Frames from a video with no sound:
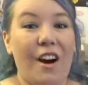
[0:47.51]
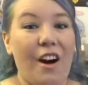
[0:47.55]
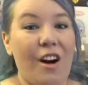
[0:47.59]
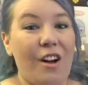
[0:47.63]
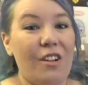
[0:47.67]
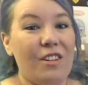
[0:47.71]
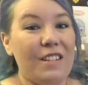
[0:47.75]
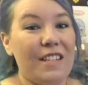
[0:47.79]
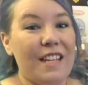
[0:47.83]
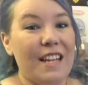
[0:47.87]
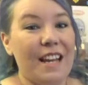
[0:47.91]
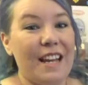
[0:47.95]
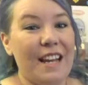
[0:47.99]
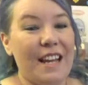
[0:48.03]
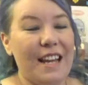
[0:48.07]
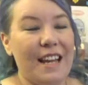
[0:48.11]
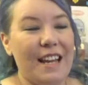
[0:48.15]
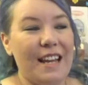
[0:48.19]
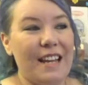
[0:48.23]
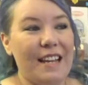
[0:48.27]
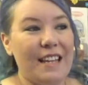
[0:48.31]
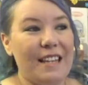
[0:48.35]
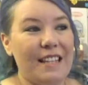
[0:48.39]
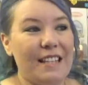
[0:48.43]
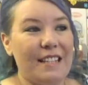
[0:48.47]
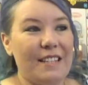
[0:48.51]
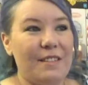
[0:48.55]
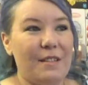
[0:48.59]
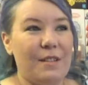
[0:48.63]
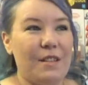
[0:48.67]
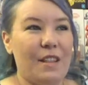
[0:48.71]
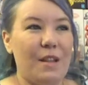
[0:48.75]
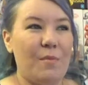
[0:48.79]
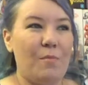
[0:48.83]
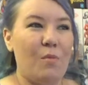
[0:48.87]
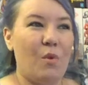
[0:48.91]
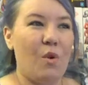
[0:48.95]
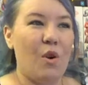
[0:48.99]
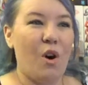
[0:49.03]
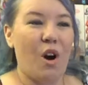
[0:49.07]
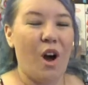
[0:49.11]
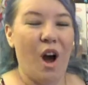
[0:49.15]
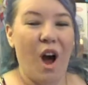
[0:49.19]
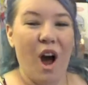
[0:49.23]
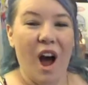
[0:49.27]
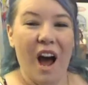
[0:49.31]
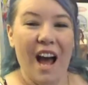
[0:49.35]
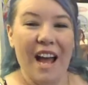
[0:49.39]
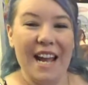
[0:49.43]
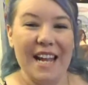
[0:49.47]
Ulta is the more
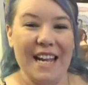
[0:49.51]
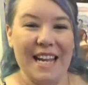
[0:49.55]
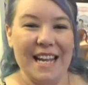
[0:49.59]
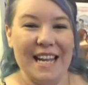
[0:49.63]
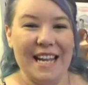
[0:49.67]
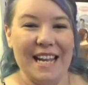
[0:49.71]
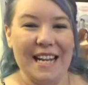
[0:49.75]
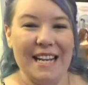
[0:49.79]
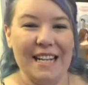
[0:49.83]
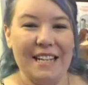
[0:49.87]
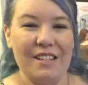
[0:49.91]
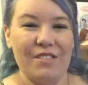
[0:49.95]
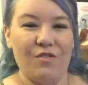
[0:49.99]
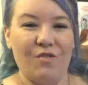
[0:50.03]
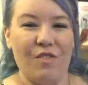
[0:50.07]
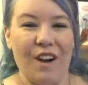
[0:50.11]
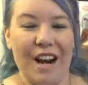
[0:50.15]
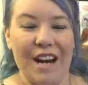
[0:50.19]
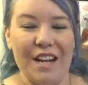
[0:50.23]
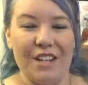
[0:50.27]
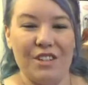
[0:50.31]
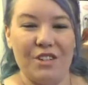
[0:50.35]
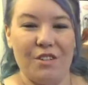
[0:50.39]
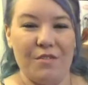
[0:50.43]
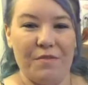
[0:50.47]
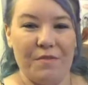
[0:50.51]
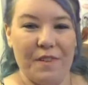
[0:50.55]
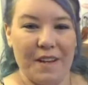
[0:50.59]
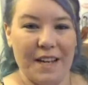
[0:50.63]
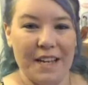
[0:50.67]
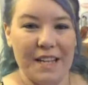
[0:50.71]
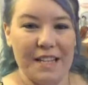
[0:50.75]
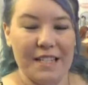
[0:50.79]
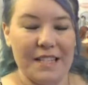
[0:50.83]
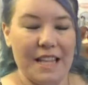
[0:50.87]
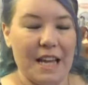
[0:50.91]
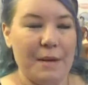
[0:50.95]
high-end range of figures.